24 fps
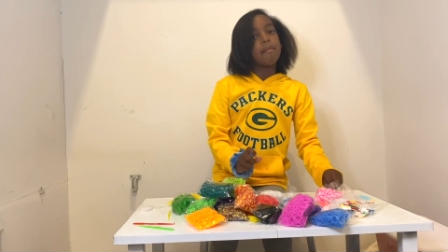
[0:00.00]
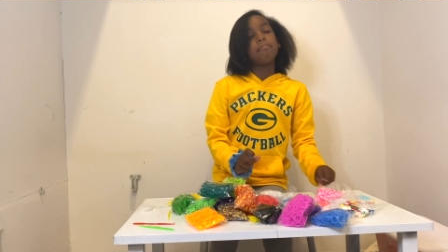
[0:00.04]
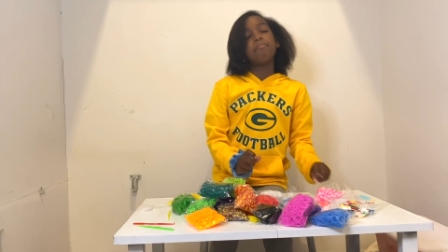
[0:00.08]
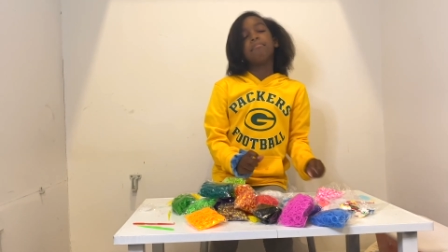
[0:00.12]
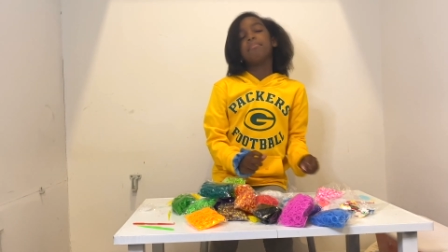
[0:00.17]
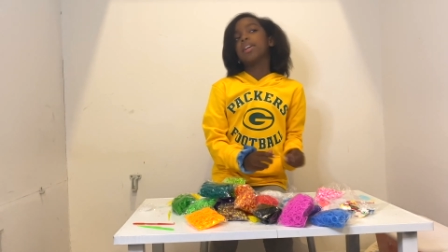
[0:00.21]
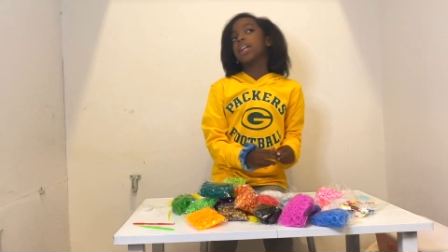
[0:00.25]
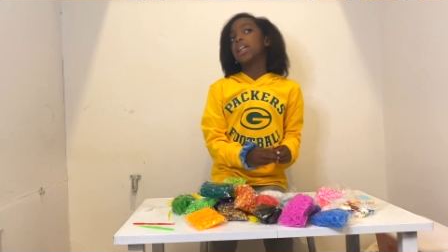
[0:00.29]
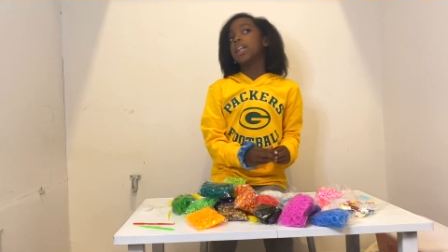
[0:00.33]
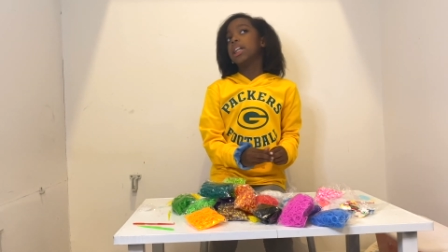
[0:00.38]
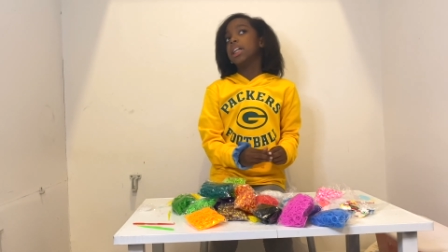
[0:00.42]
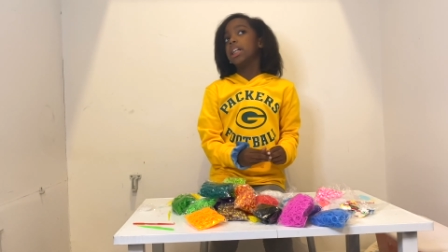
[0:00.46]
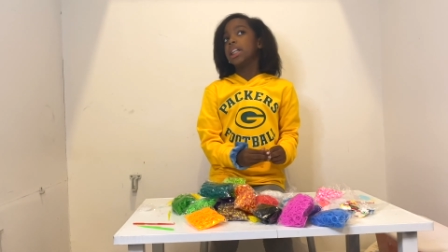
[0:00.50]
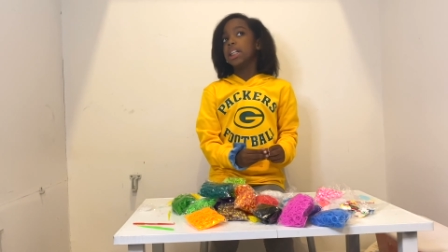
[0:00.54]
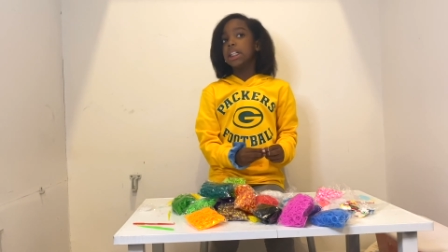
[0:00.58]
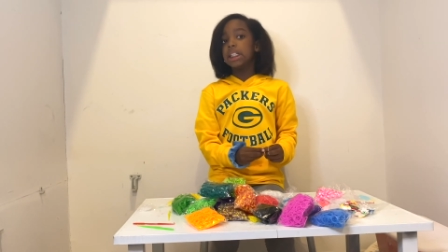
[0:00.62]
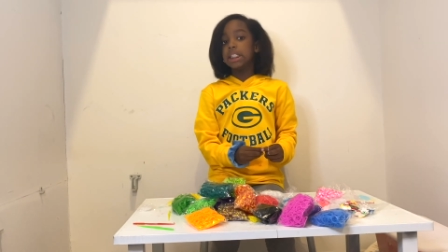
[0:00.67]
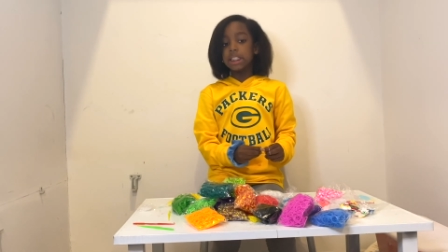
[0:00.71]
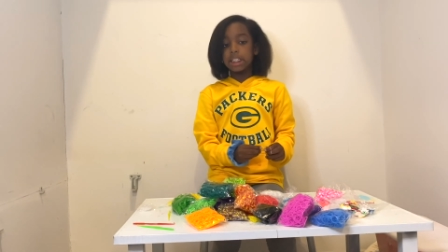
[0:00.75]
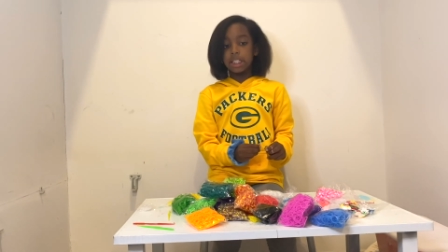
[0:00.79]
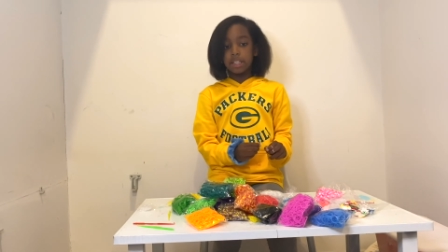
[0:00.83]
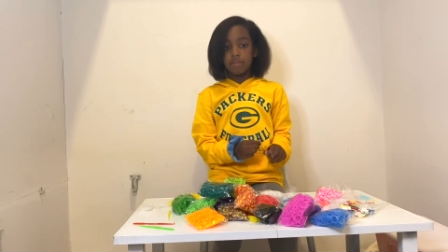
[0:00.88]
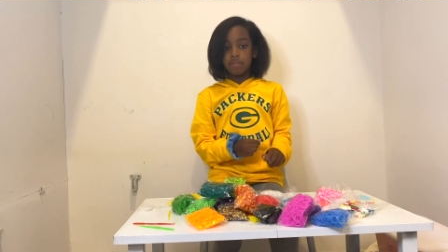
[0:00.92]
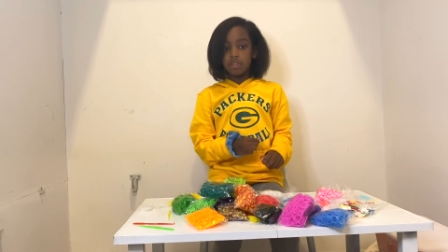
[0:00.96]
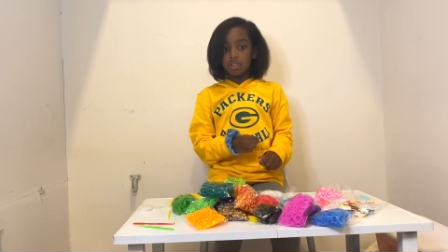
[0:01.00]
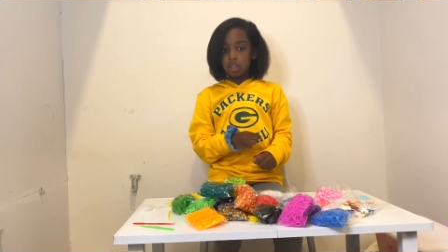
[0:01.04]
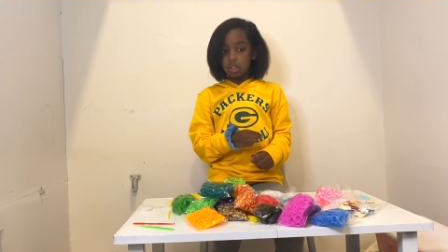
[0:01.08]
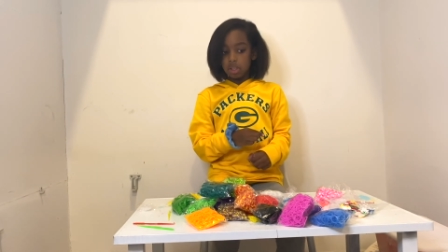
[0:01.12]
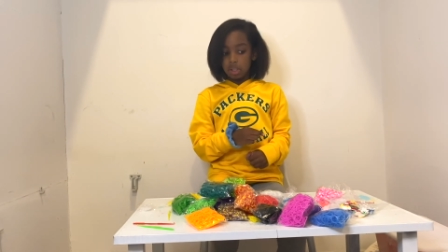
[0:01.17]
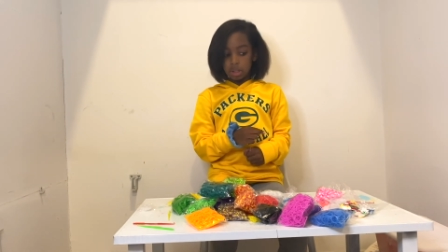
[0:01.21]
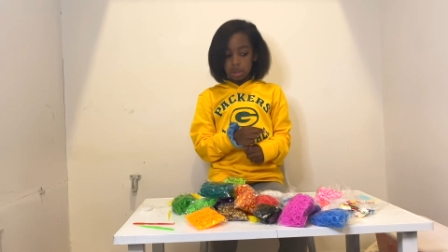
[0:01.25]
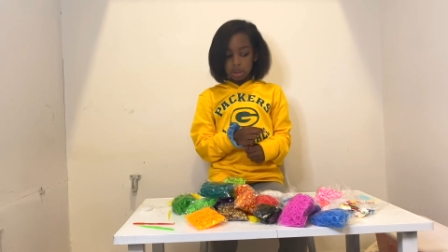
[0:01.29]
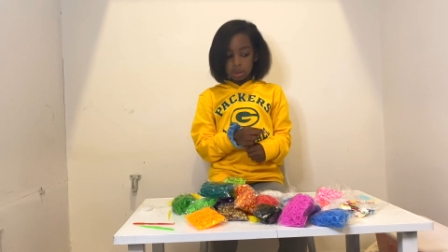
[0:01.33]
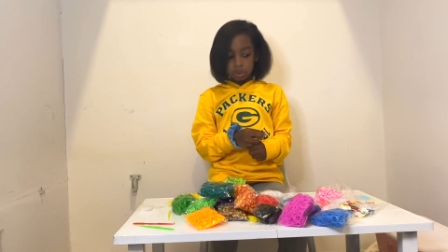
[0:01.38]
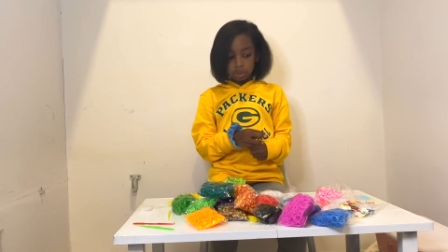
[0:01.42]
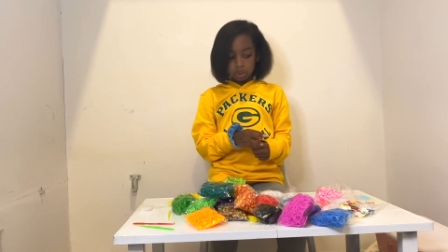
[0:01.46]
Because if you
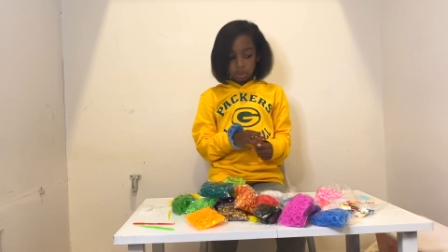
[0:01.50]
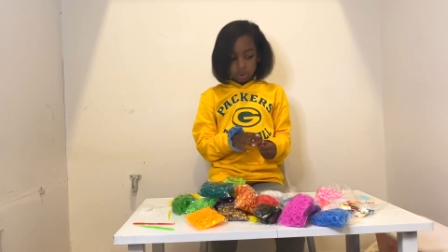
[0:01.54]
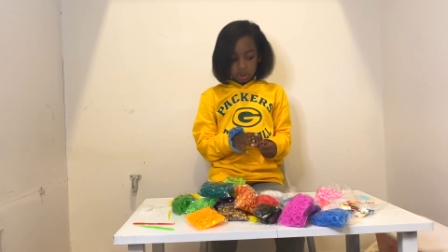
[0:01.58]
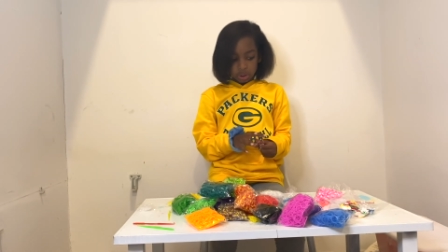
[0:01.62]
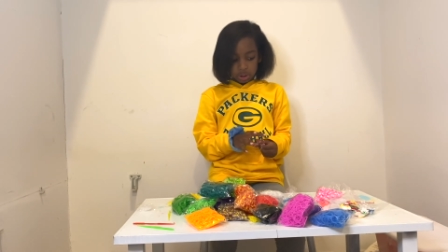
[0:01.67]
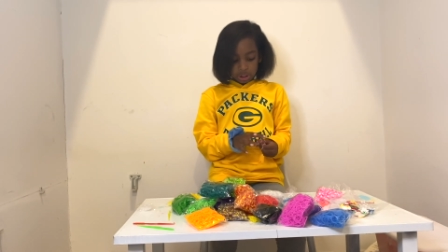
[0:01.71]
do,